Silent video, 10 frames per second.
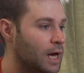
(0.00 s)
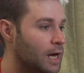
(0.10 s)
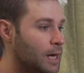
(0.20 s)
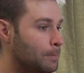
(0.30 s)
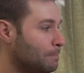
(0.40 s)

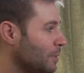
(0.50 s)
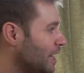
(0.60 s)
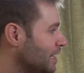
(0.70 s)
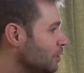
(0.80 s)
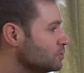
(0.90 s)

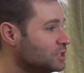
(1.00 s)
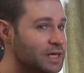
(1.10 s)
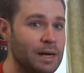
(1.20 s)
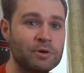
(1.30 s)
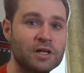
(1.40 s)
I know
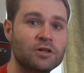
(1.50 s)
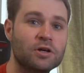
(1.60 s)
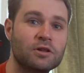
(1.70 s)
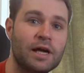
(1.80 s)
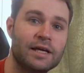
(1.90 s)
today I'm going to
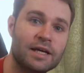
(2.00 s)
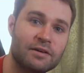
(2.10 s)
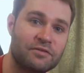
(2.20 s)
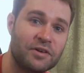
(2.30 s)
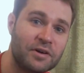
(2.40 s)
look like
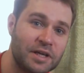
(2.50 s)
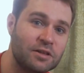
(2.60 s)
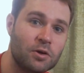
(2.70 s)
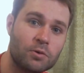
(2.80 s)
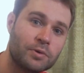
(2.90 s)
a
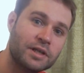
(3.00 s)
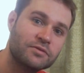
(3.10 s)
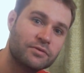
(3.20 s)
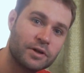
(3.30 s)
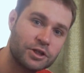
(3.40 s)
very
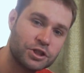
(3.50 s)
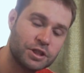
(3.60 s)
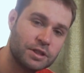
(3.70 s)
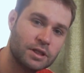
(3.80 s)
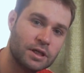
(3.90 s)
low-rent
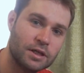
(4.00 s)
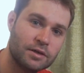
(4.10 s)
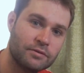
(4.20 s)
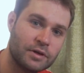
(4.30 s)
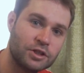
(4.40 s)
version
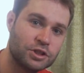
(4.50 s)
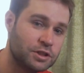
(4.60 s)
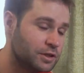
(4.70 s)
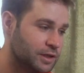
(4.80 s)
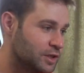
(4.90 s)
of
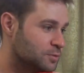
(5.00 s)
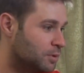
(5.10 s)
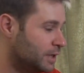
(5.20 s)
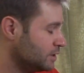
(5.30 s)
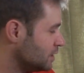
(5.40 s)
Engineering
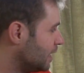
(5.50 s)
Explained.